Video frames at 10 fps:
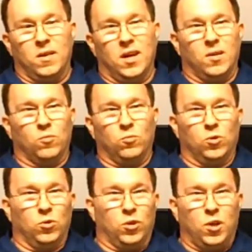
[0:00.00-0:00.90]
Not
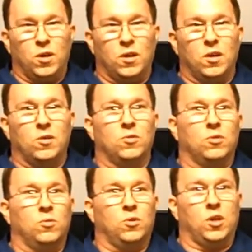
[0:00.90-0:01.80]
really
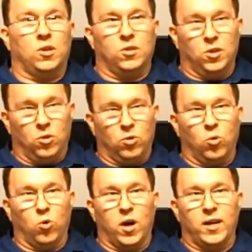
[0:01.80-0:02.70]
into the Intel
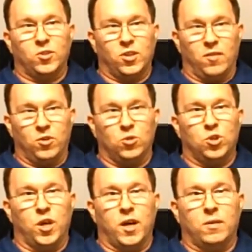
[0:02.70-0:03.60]
Core
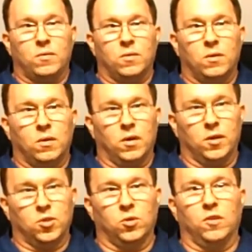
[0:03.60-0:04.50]
i7s yet.
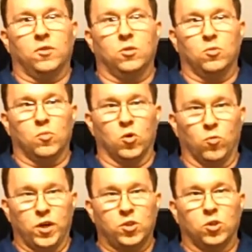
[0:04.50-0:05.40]
I still have to do
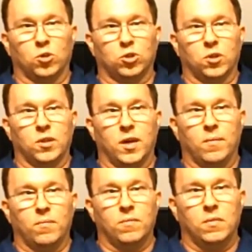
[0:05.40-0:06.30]
more research on
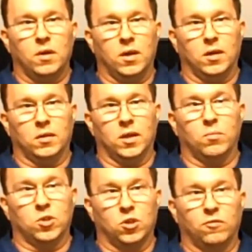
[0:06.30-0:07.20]
them and
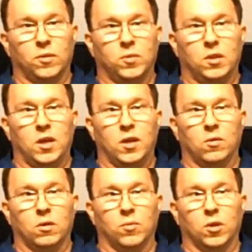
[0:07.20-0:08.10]
get myself up to date
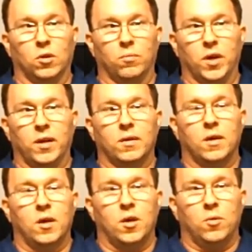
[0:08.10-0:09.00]
on them a little bit.
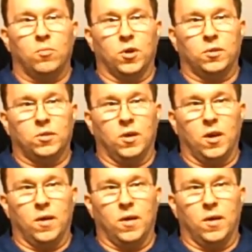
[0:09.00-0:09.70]
But